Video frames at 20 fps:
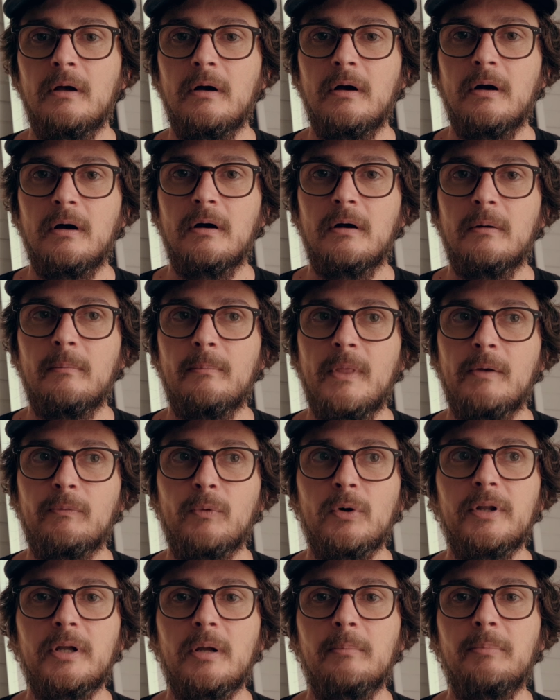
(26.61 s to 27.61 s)
um, that
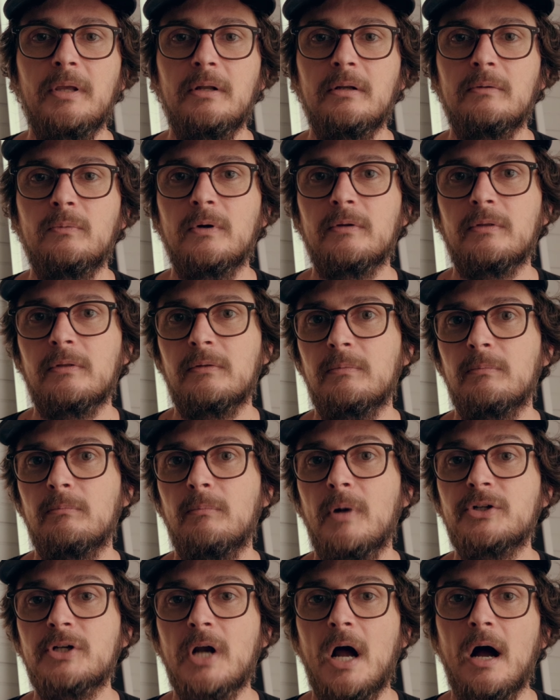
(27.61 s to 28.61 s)
really competed with
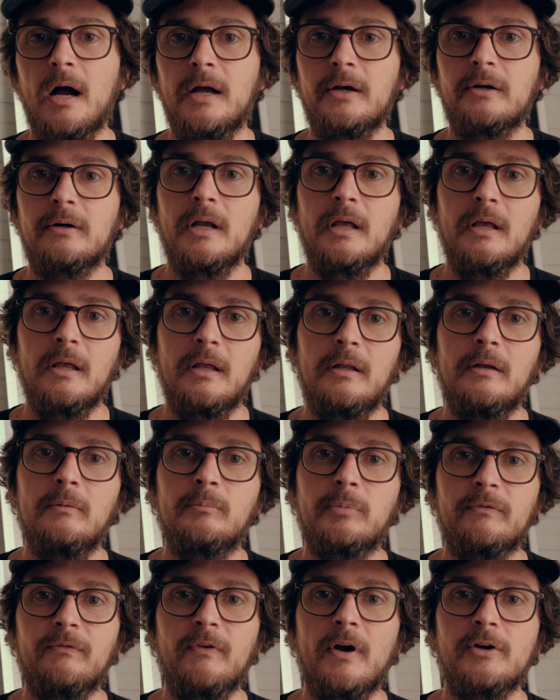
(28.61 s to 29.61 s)
much higher end
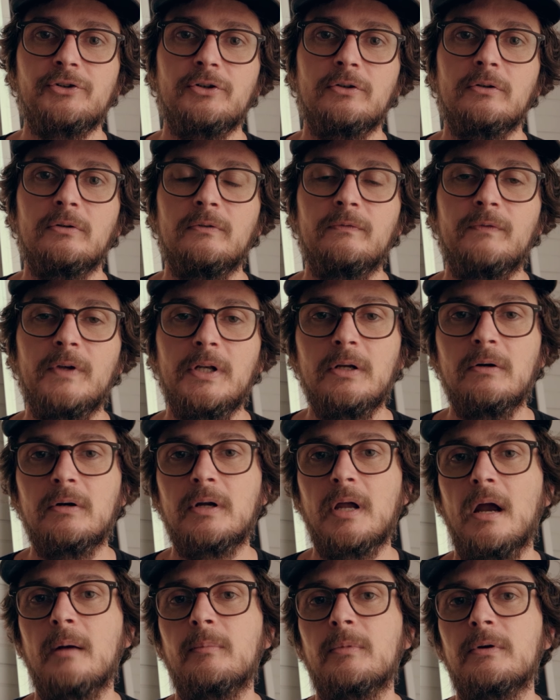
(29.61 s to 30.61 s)
professional video
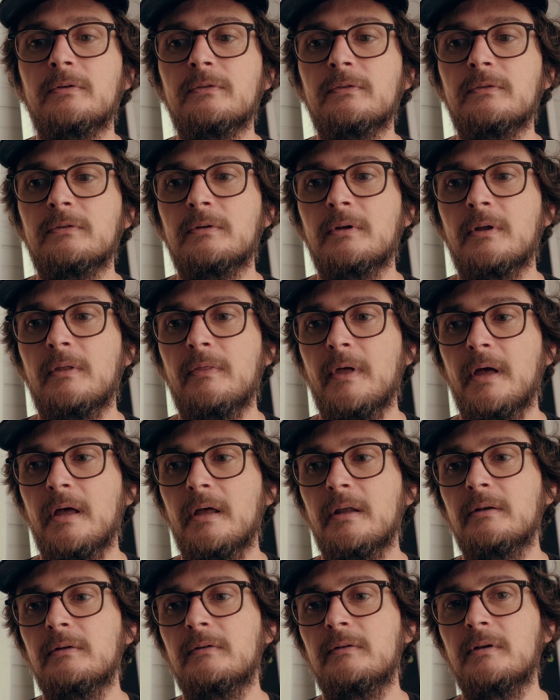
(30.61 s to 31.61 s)
cameras
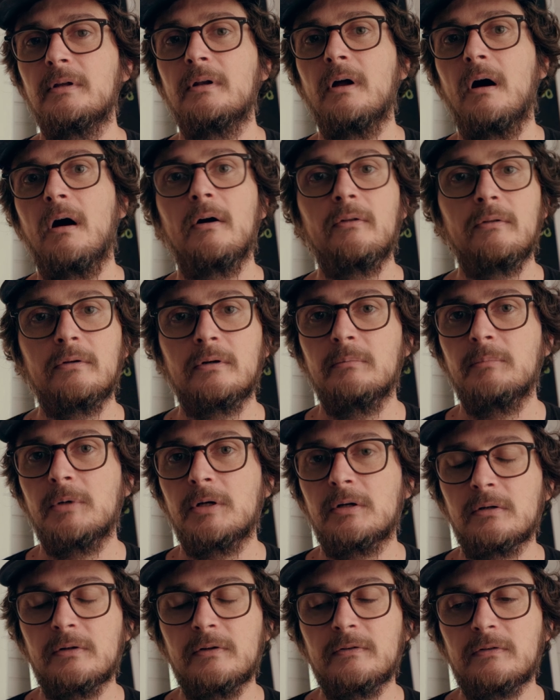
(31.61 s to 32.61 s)
than did other
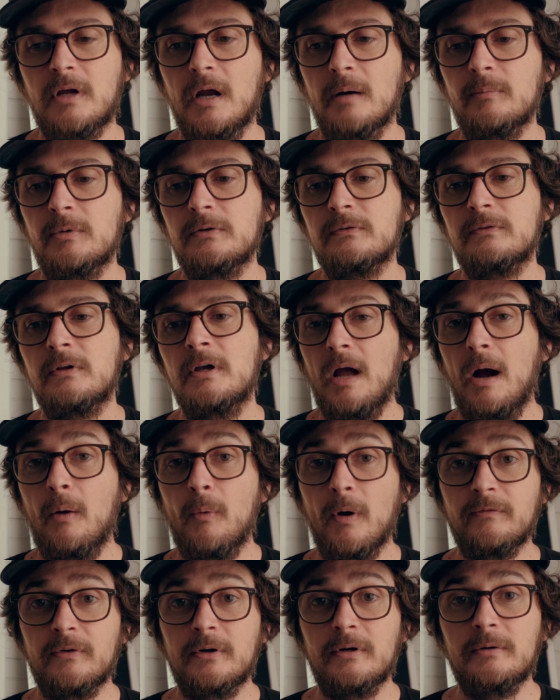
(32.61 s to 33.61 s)
mirrorless cameras.
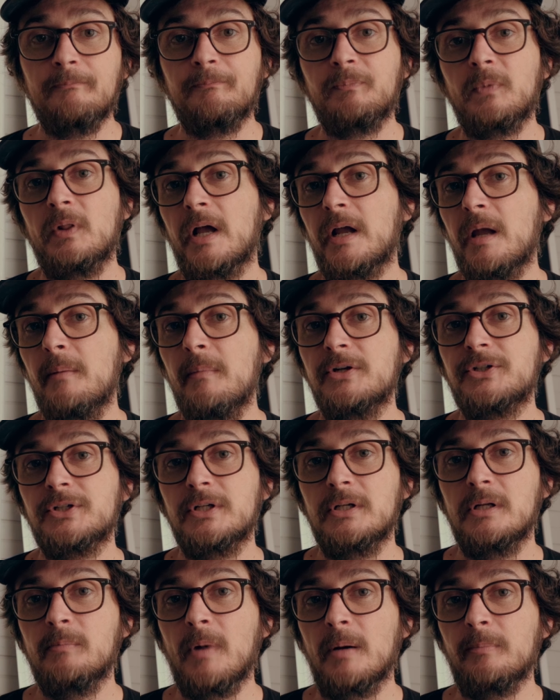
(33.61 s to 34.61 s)
However, like I
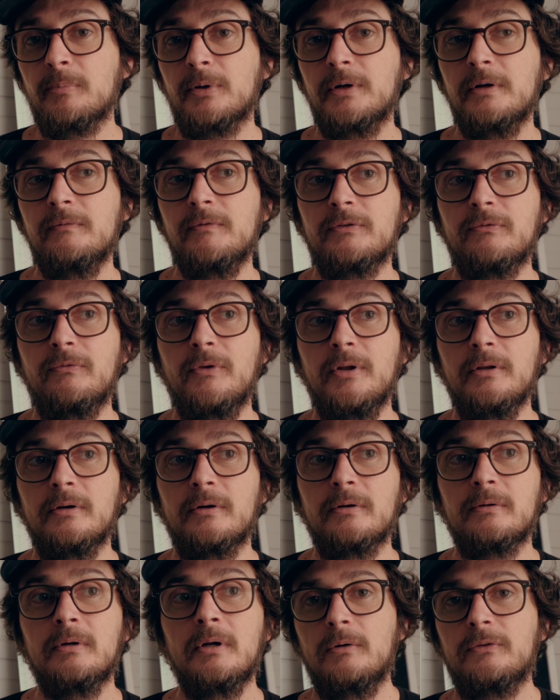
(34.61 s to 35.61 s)
mentioned in my previous
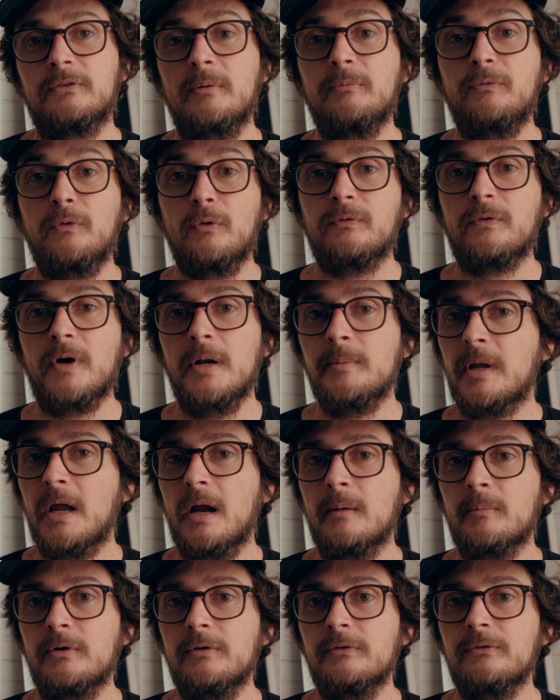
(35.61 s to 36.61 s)
video, some full frame
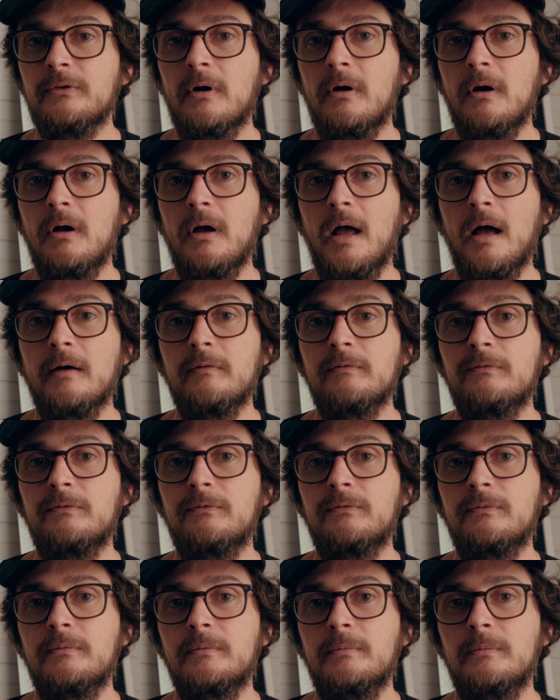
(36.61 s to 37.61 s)
cameras
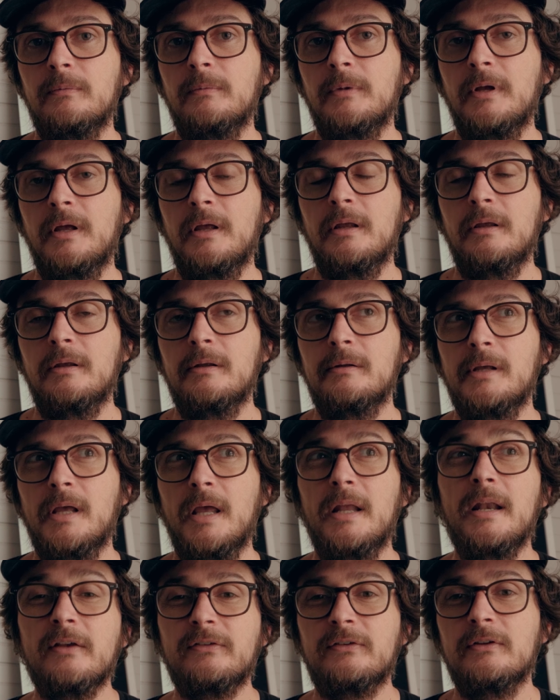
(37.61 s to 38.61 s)
have in,
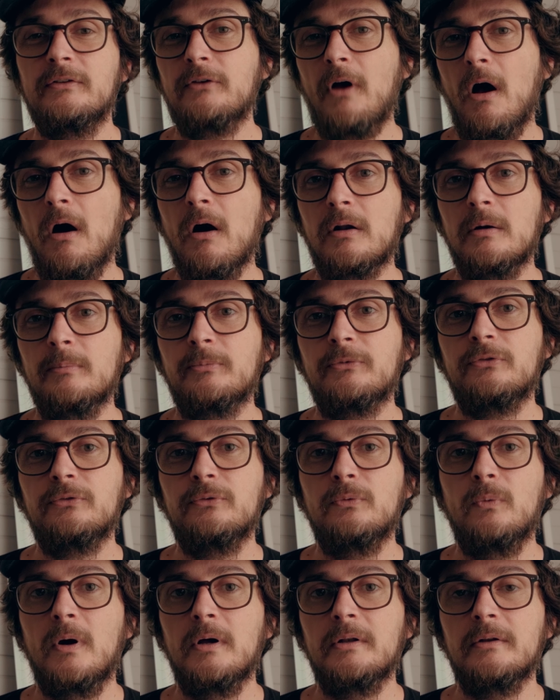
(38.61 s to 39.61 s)
in essence caught up
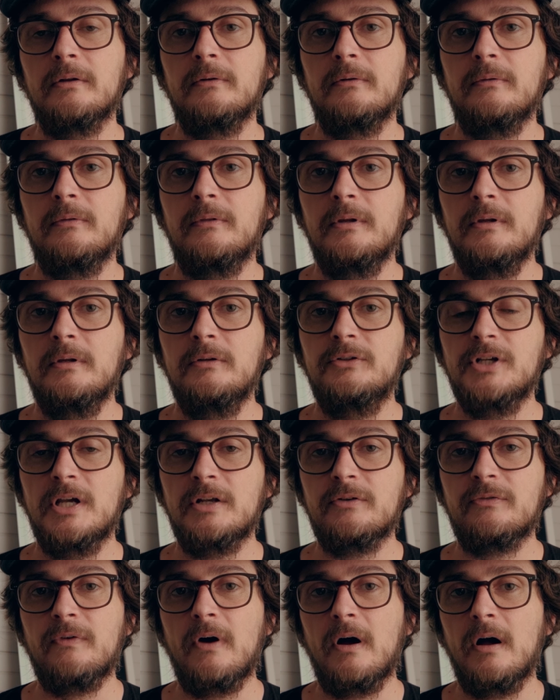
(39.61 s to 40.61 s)
to what the
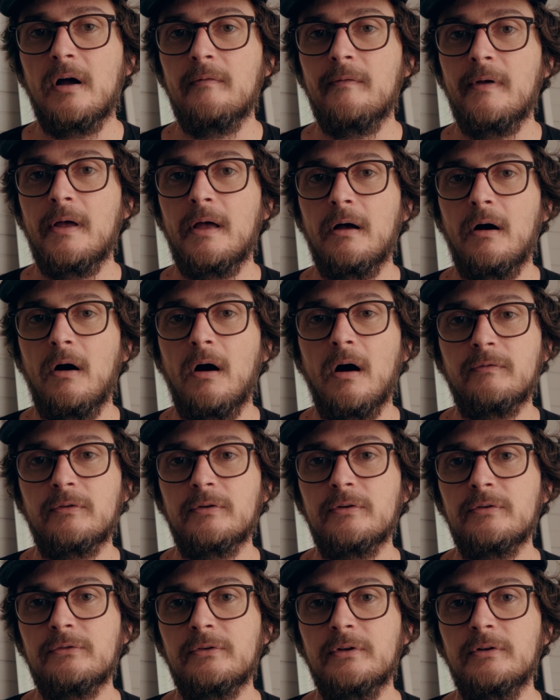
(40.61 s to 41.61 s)
GH5
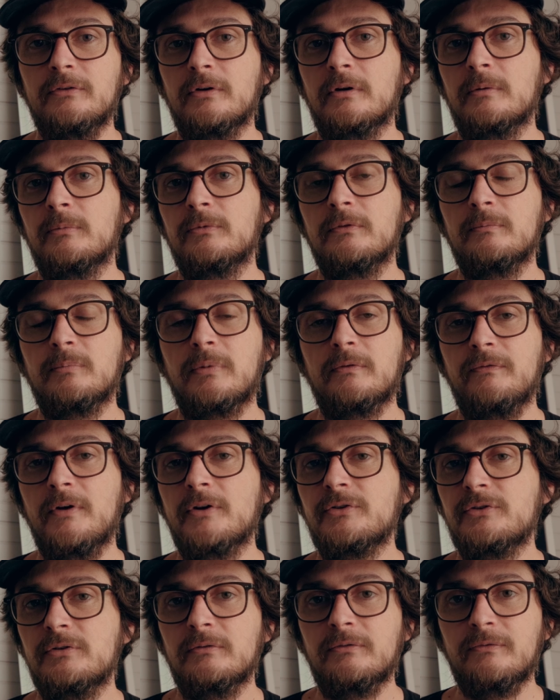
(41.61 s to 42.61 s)
offers in terms of
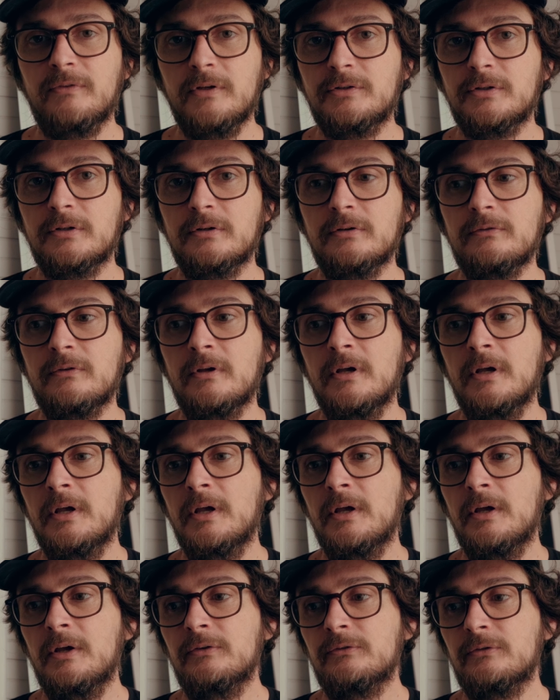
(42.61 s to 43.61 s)
professional features.
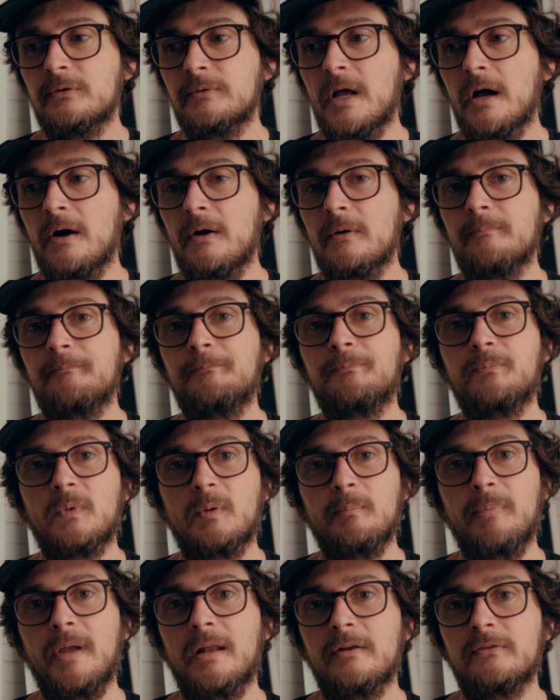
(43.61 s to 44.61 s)
So now
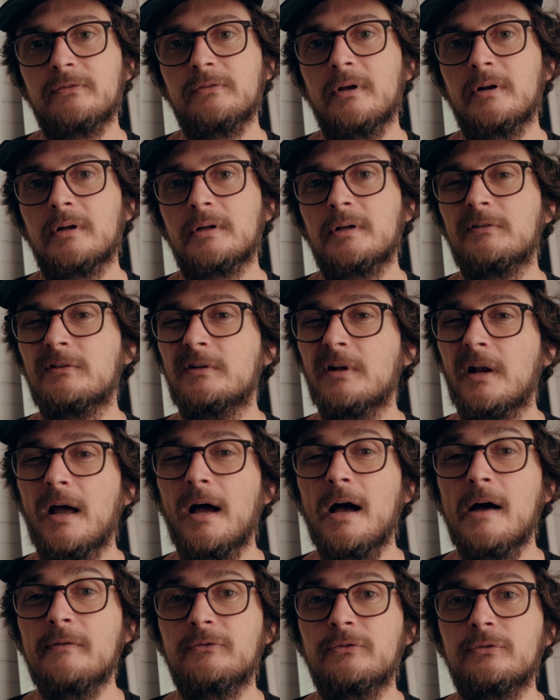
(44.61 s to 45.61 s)
Panasonic is going to
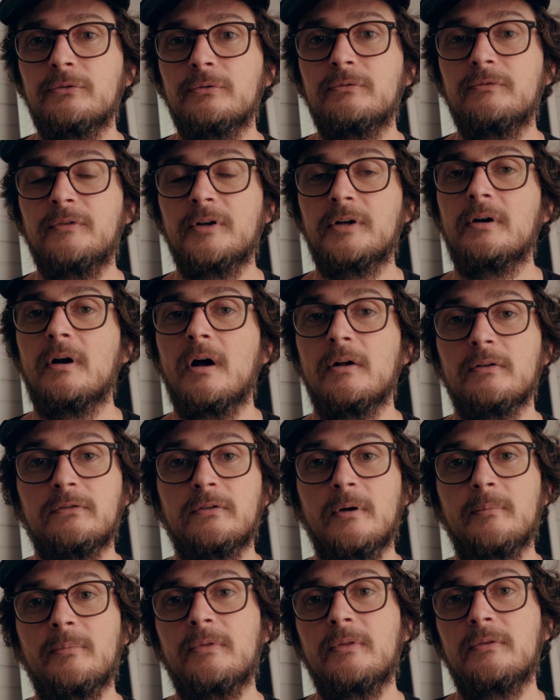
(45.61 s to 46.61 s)
have to figure out
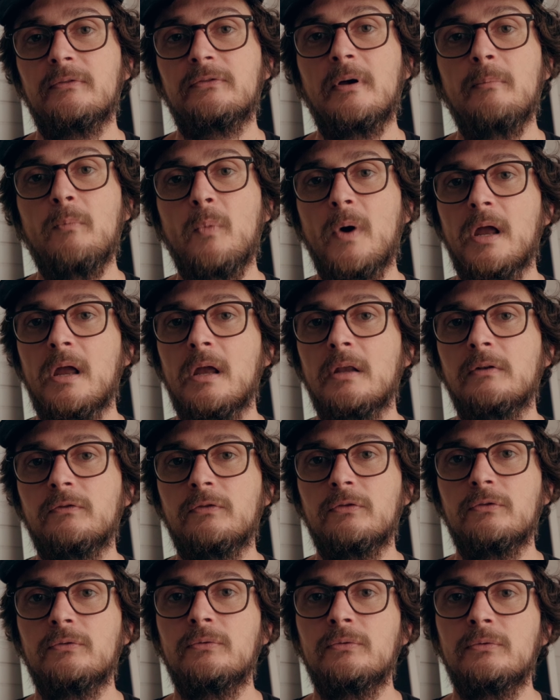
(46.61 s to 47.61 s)
some some way
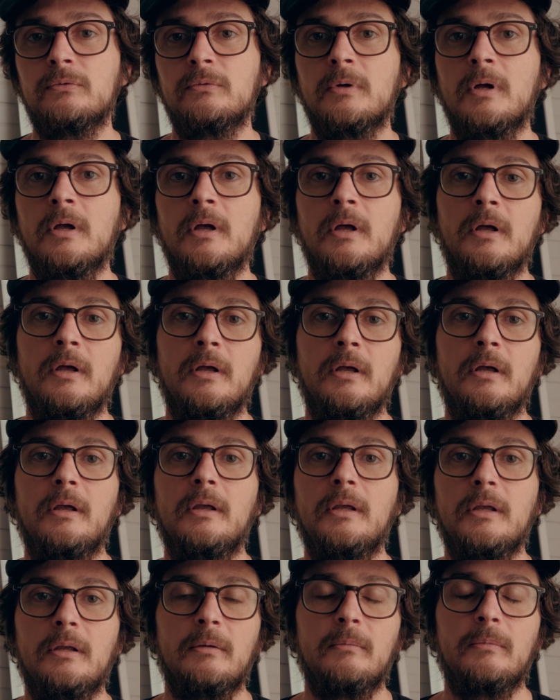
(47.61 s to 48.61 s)
to,
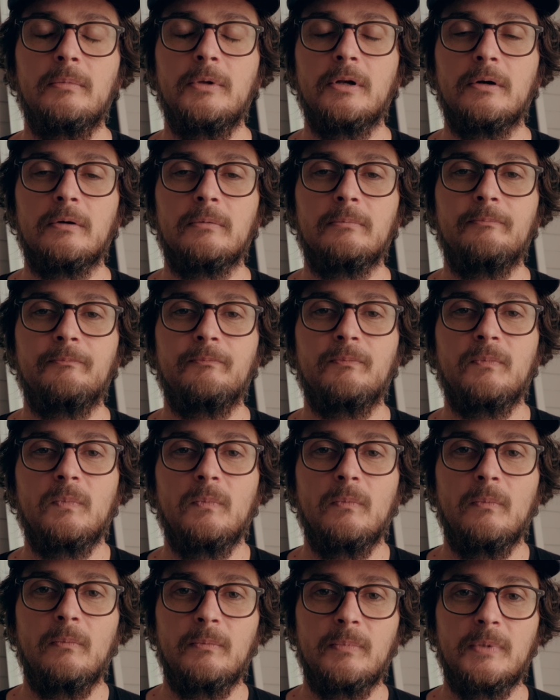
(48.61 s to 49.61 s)
you know,
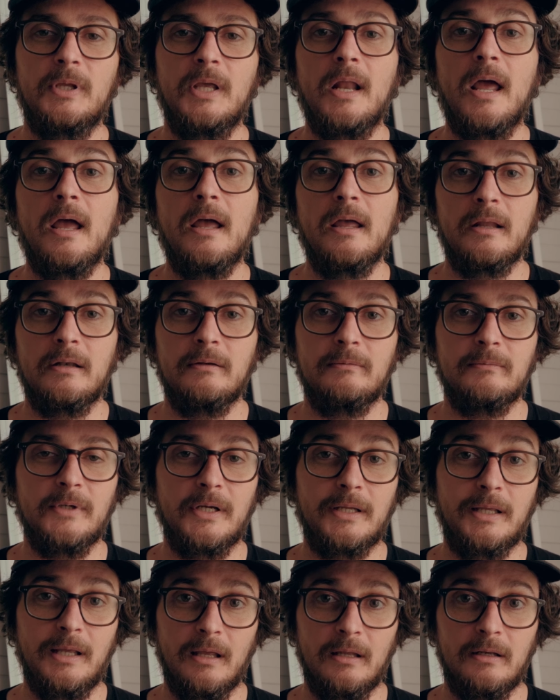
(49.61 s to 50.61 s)
get ahead
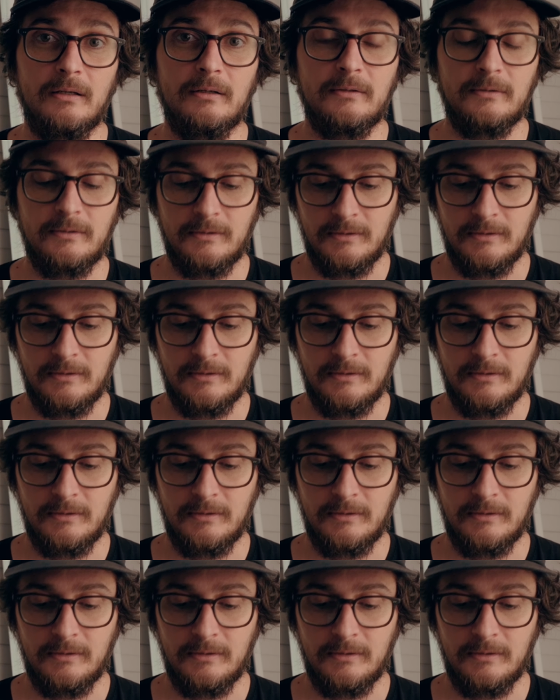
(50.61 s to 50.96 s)
again.